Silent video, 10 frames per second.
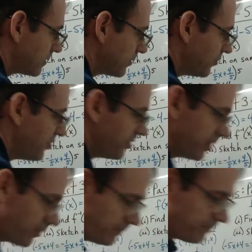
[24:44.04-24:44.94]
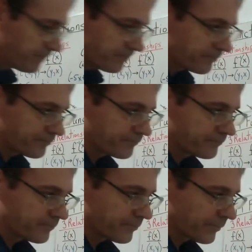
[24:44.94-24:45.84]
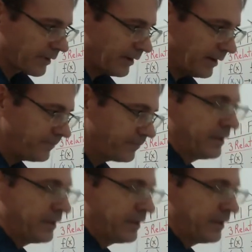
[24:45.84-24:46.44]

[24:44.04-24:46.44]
0. Okay,